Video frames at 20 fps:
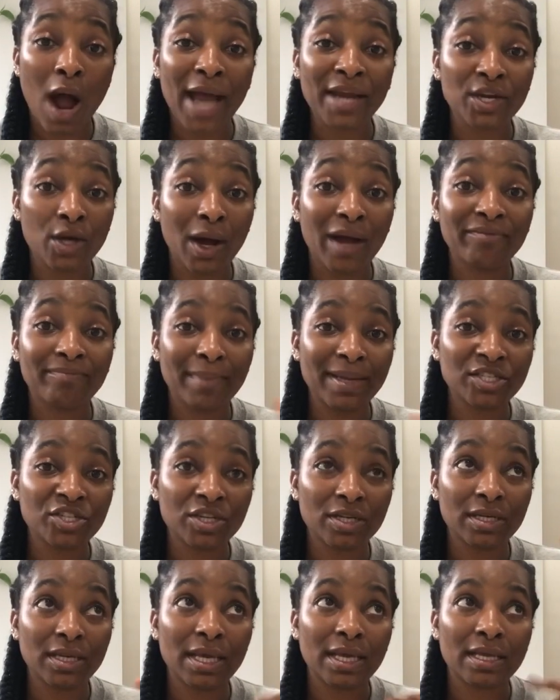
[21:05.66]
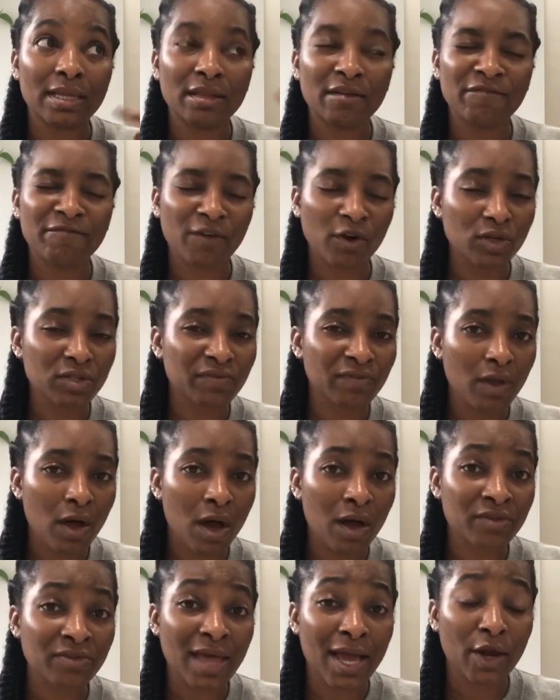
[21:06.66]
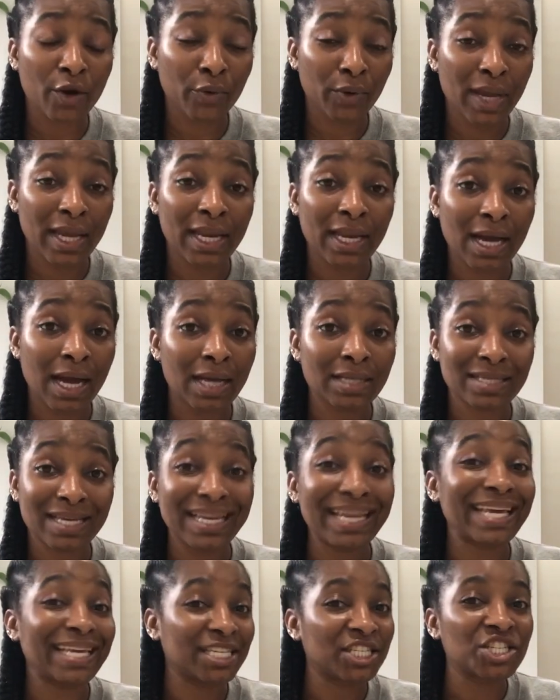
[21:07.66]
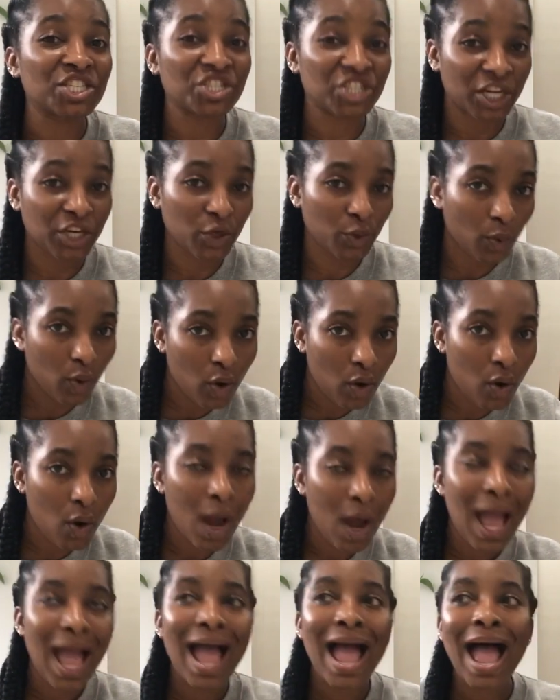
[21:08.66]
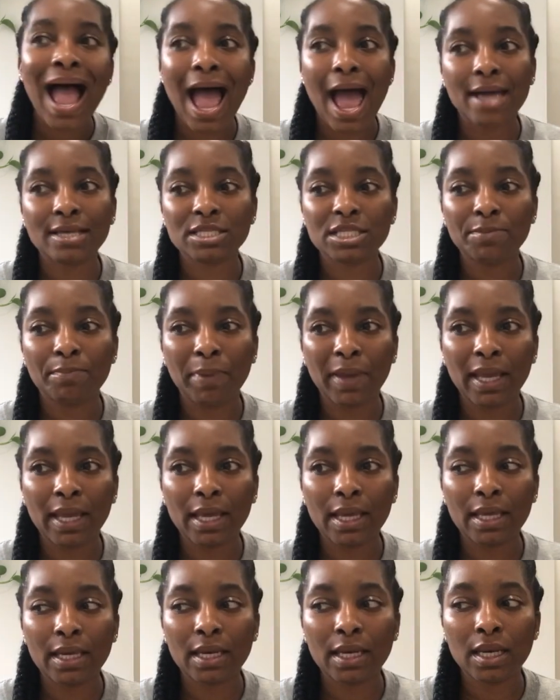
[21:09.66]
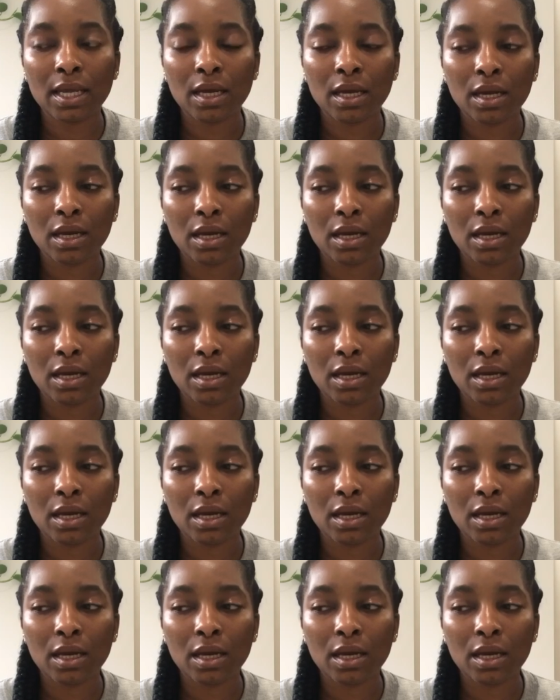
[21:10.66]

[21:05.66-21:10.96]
I know I've mentioned in the first vlog that creating content in general has been